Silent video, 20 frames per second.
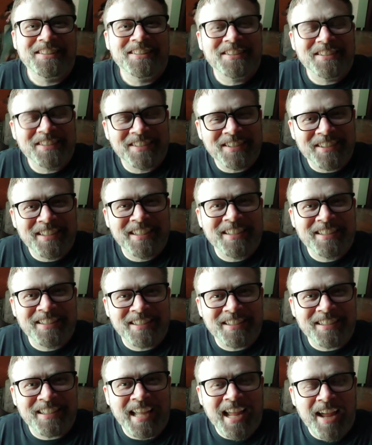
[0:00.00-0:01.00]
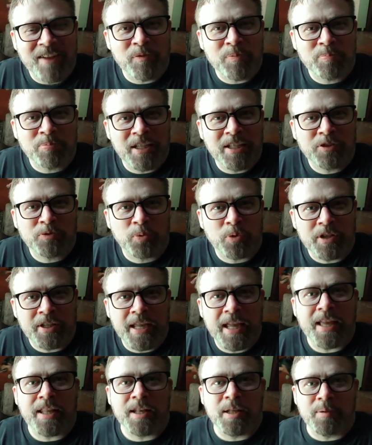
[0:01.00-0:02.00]
you need to have a place where he
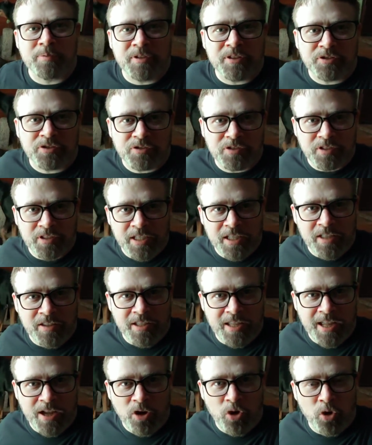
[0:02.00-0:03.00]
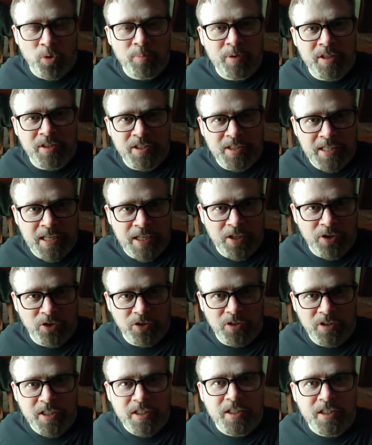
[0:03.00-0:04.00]
can. Now, this in the home, in the
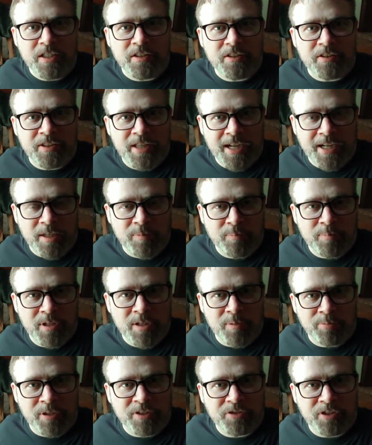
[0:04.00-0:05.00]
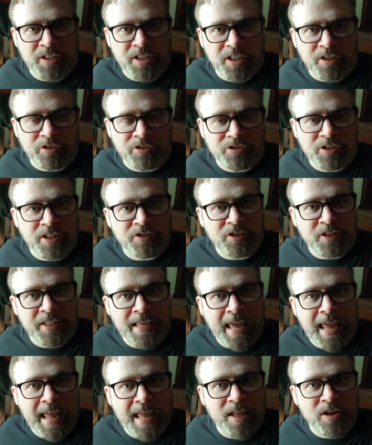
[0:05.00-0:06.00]
kennel, that can be a place that he understands he
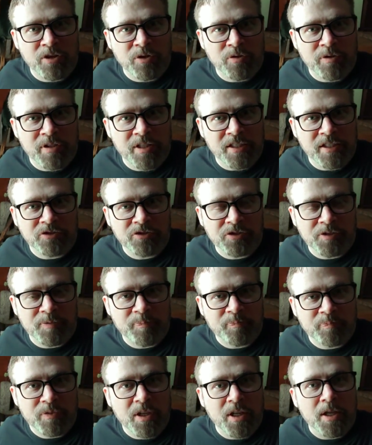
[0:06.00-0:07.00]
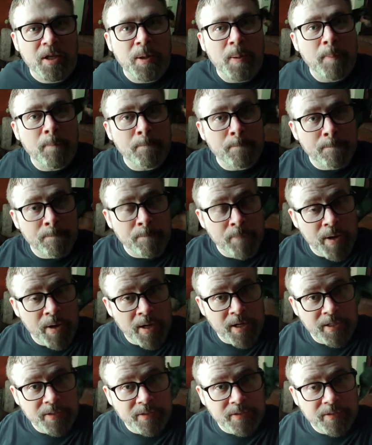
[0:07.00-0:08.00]
can't do this.
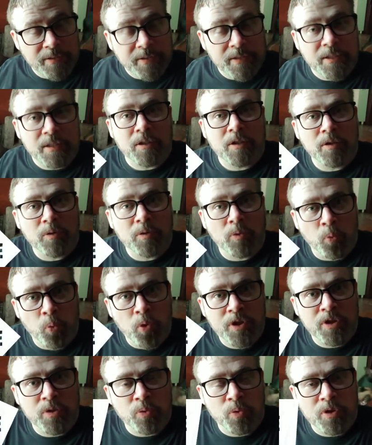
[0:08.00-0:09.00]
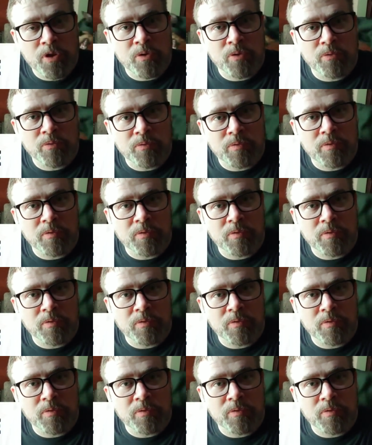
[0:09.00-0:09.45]
But when you